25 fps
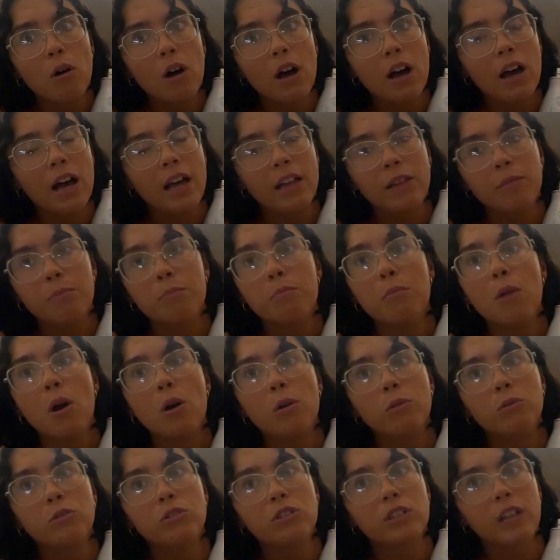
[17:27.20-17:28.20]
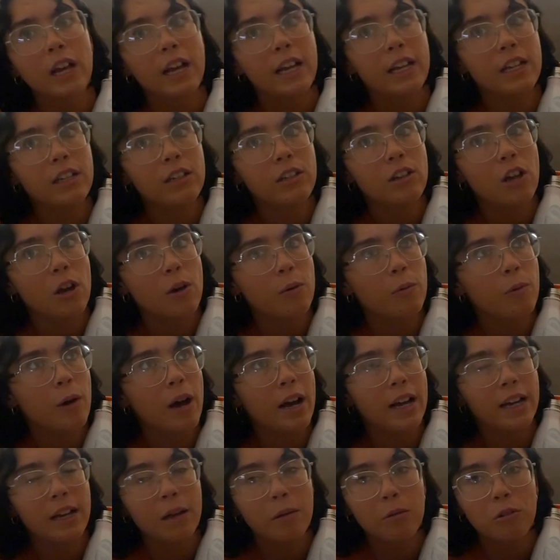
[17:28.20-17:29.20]
at most, like no
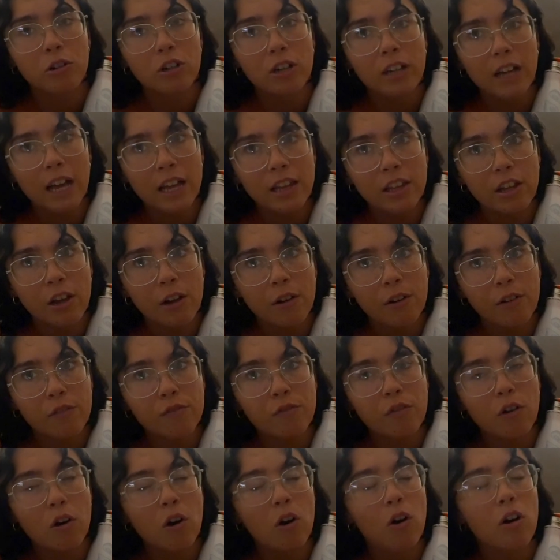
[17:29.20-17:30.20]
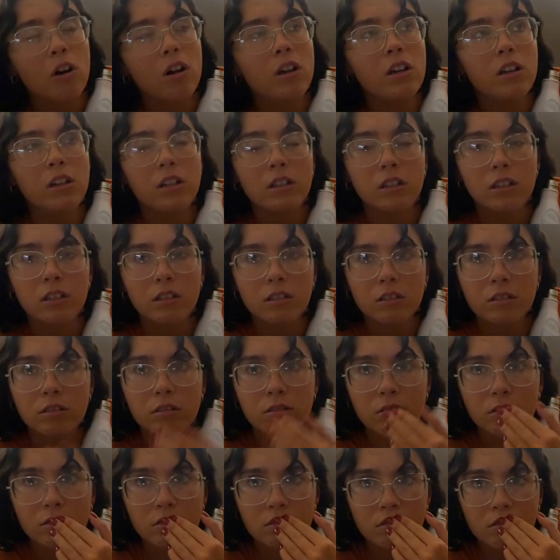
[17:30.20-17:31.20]
way I'm gonna get there at 4.
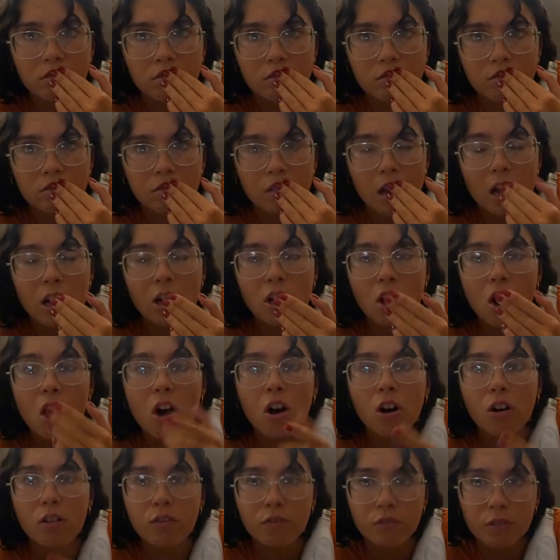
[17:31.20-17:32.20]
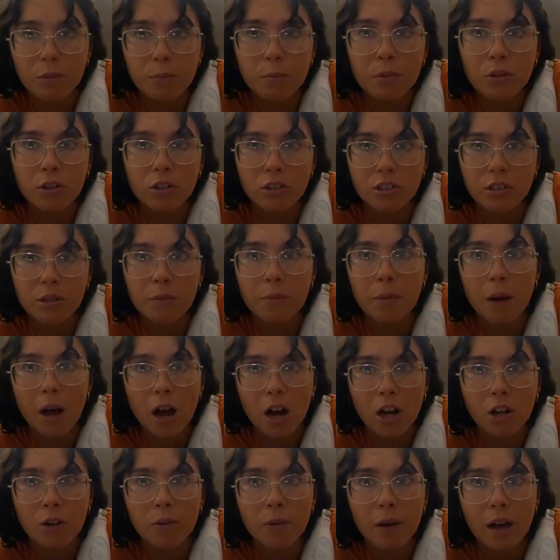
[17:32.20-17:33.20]
I got off the bus at
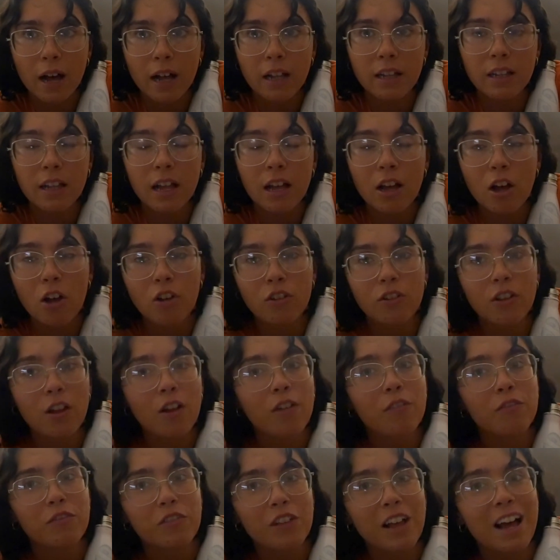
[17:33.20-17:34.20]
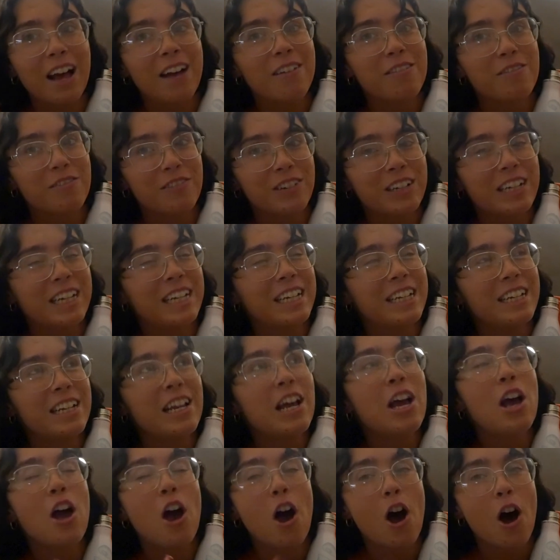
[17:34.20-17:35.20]
Park Güell, almost like freaking
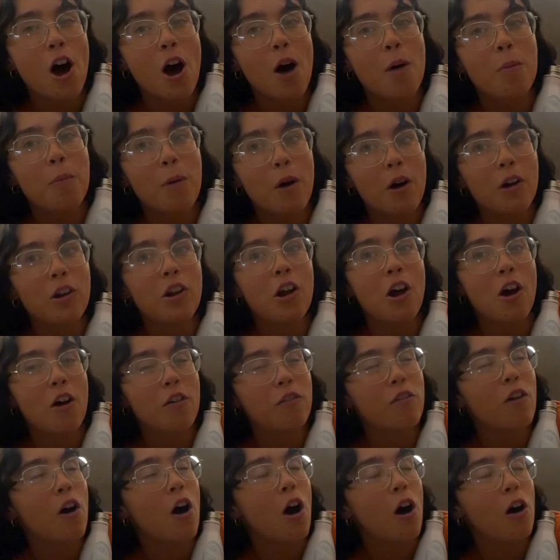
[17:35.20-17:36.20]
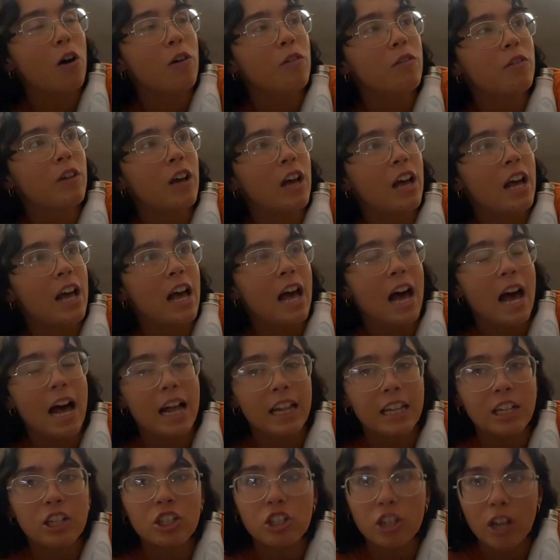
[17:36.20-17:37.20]
hop on, hop off. I
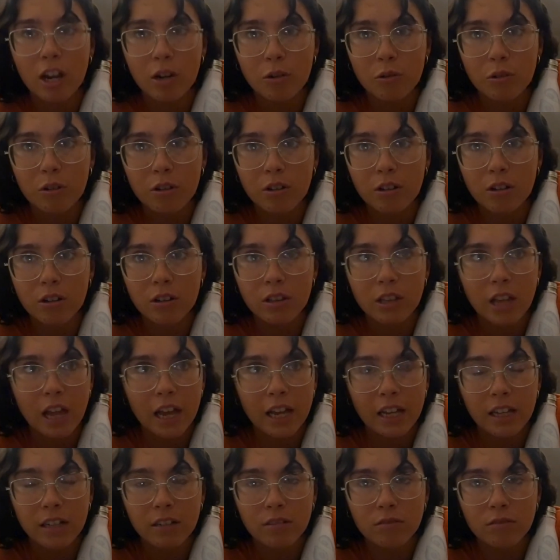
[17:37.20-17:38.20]
literally had like